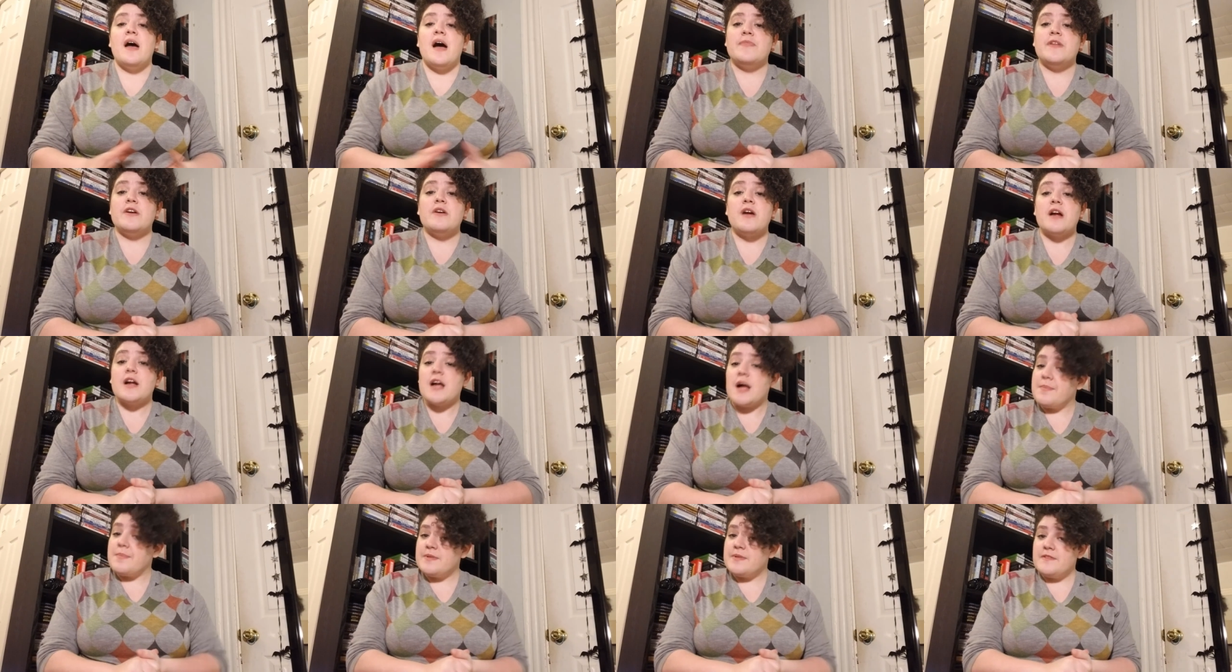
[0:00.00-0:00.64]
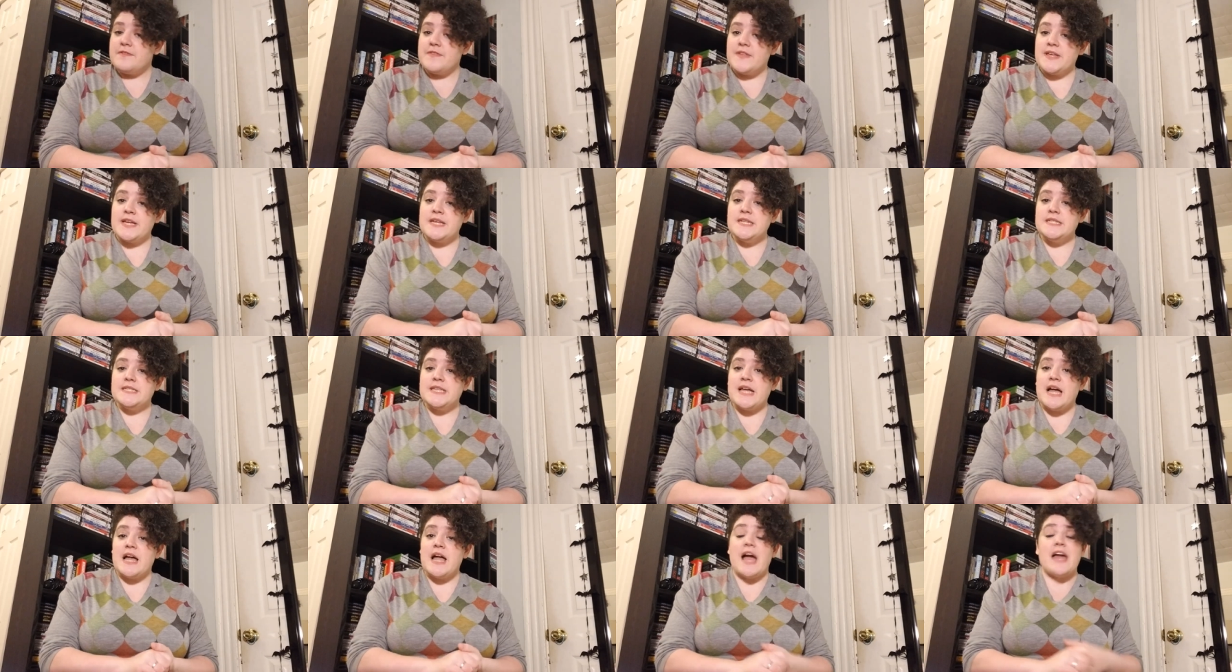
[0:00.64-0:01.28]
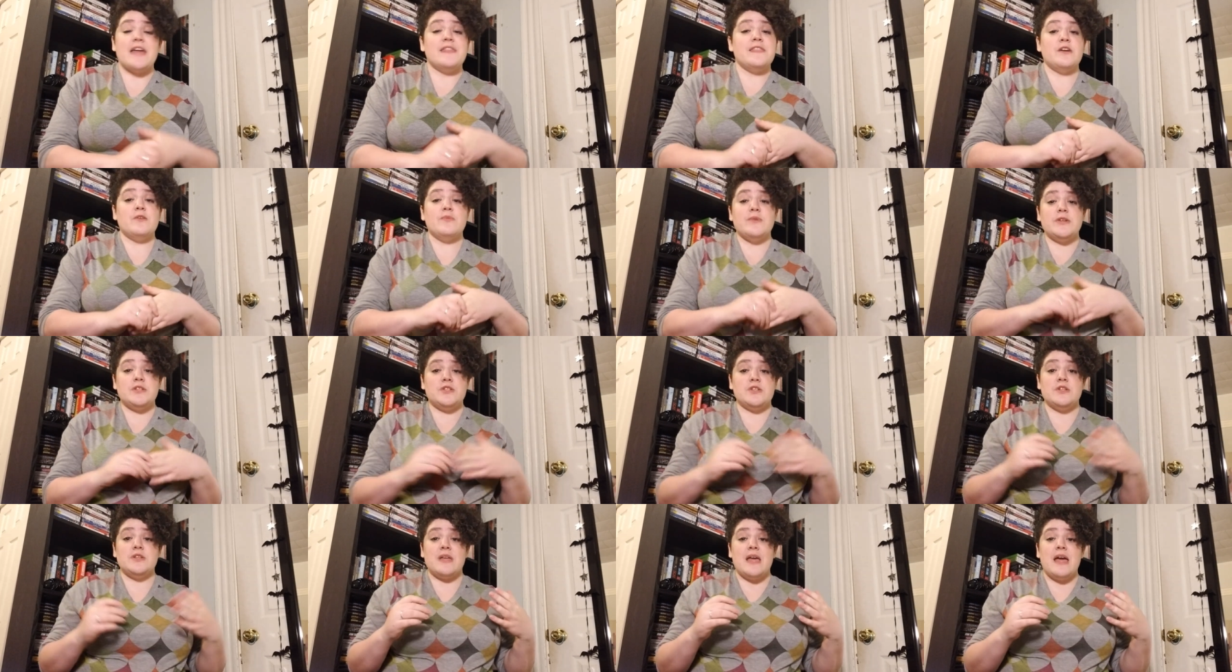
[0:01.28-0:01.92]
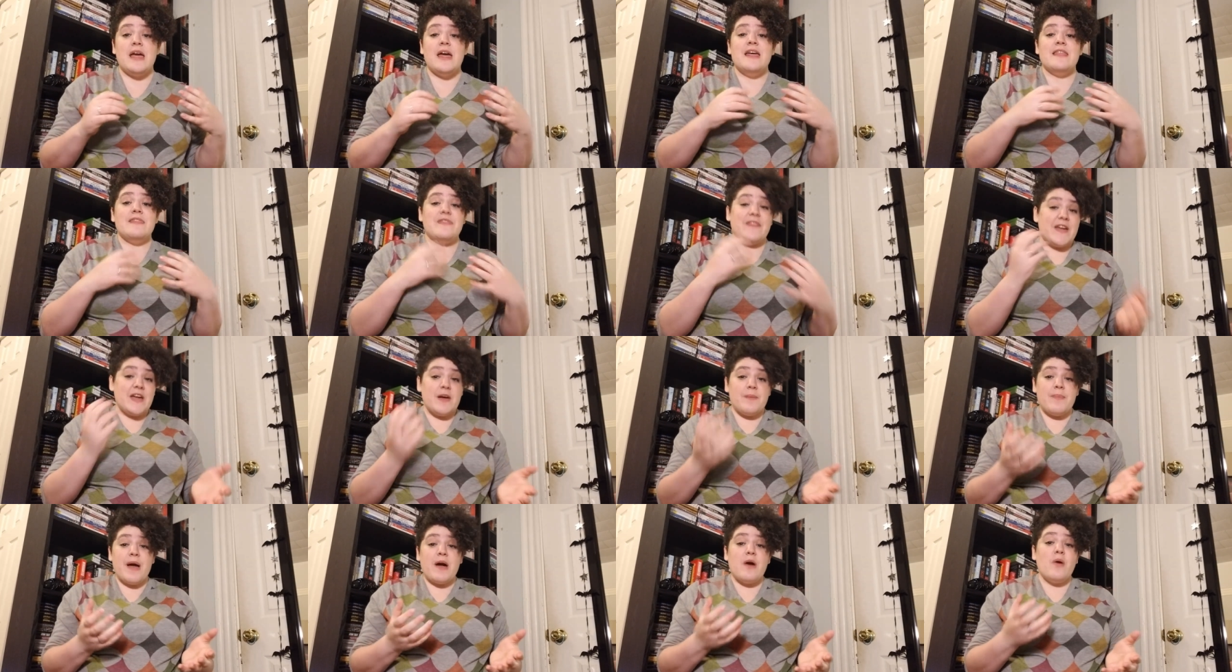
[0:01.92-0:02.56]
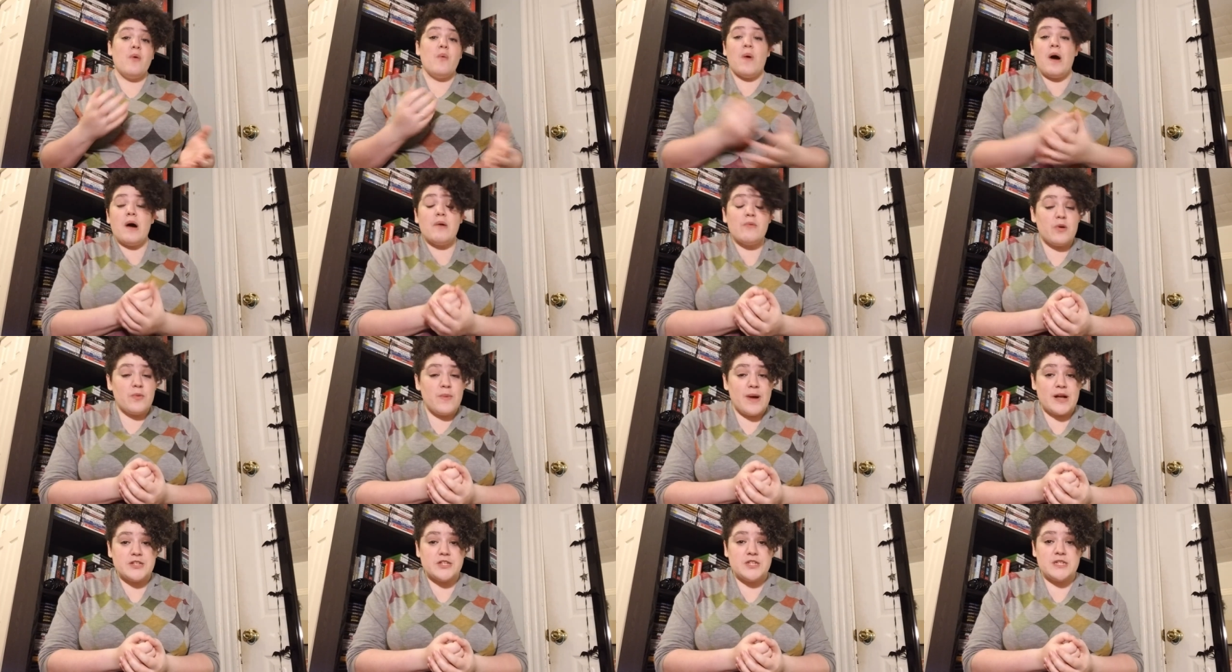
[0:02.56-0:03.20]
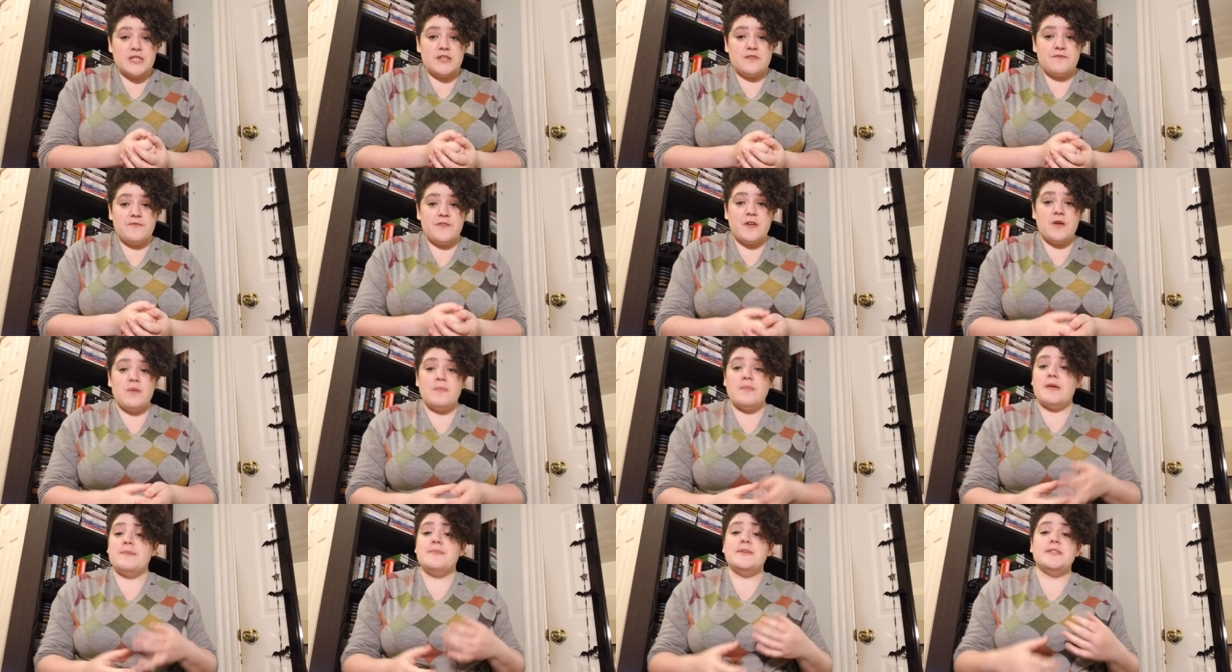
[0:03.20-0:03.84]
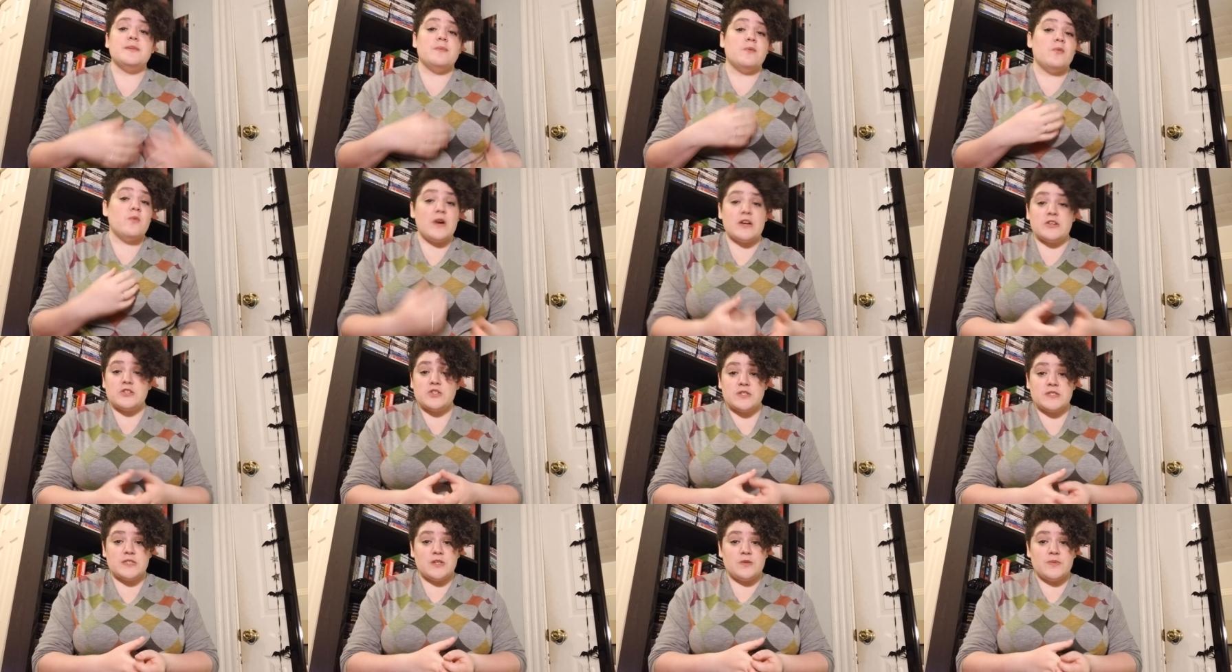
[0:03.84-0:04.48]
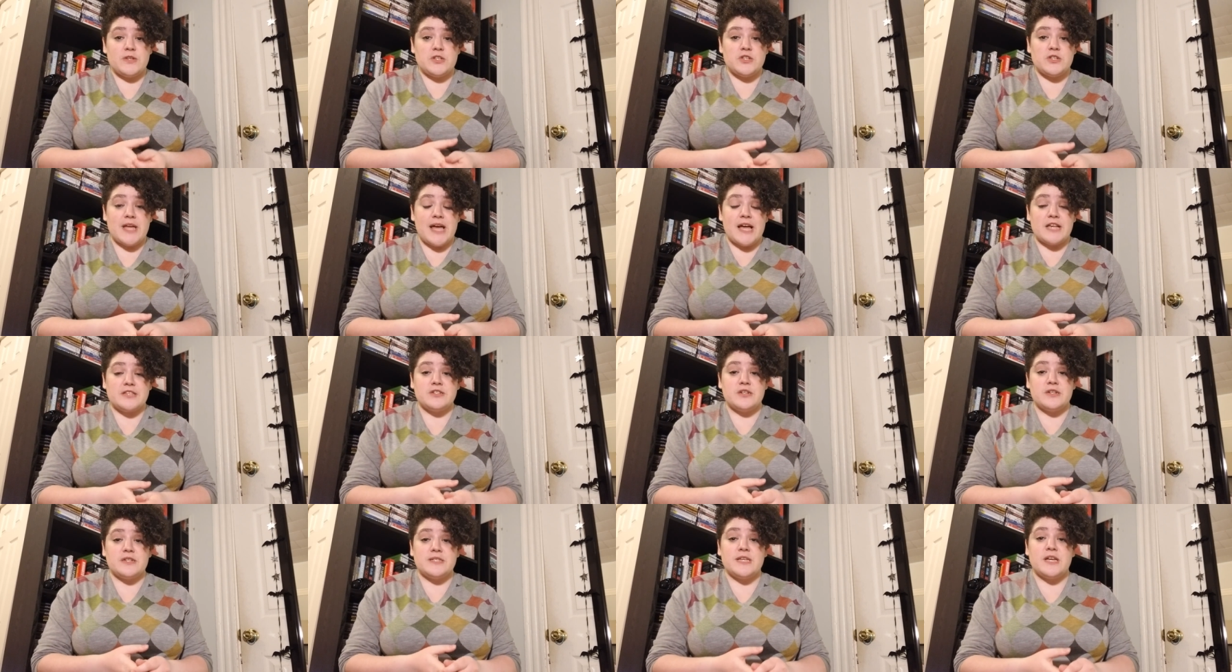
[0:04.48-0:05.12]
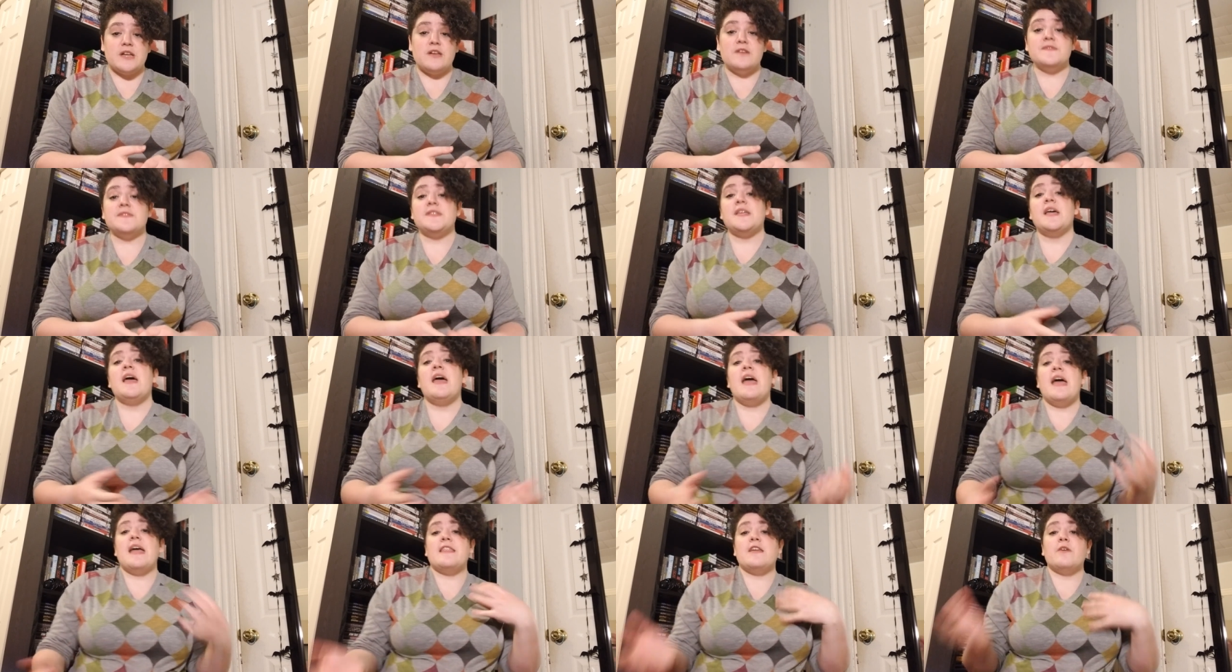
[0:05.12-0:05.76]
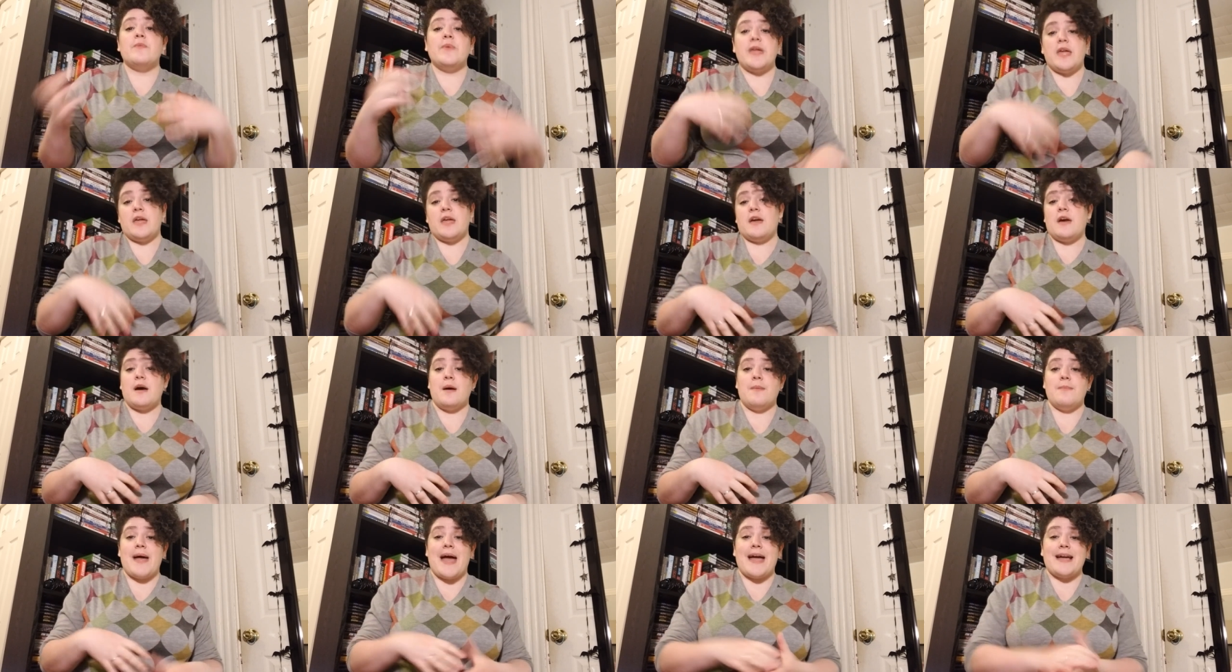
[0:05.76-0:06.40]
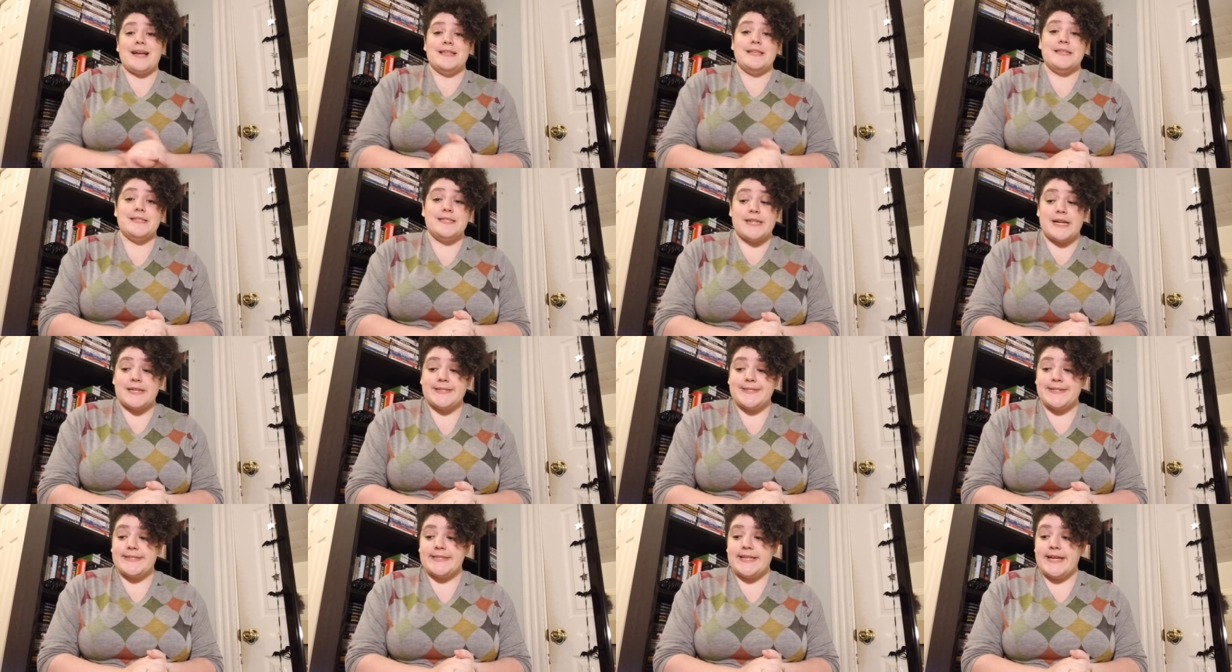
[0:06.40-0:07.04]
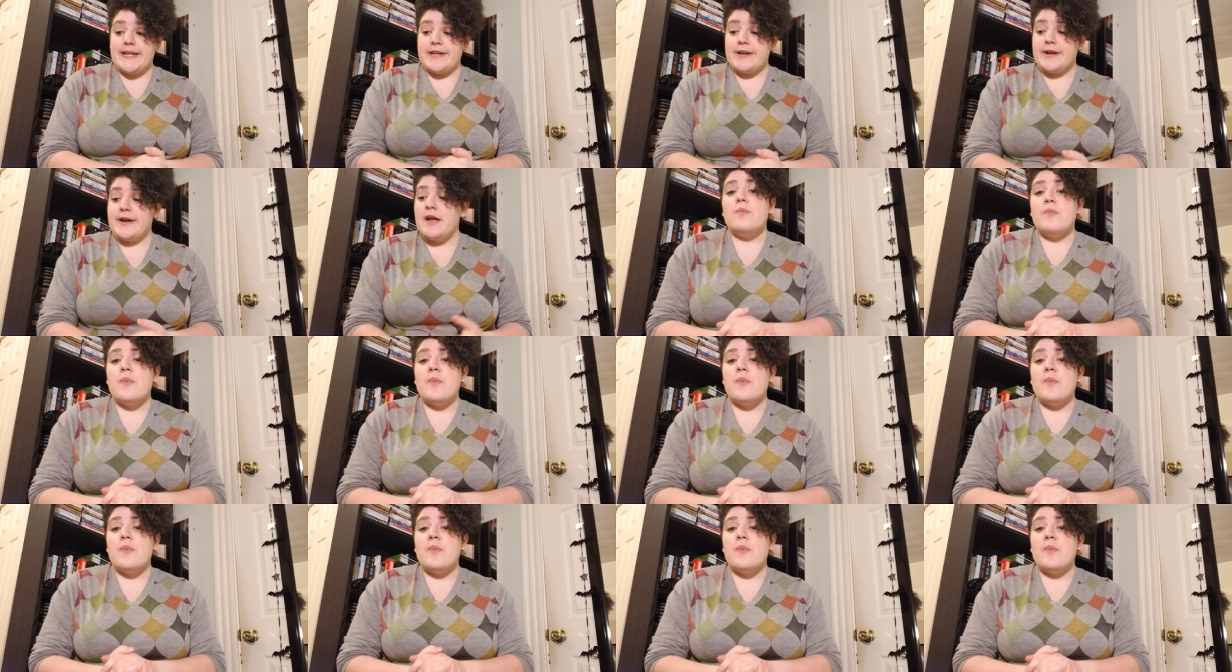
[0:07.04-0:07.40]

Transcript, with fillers: there are a couple of things that I think we should think about while we're watching the film, maybe some questions that we should ask ourselves, and then we can come back and discuss it later.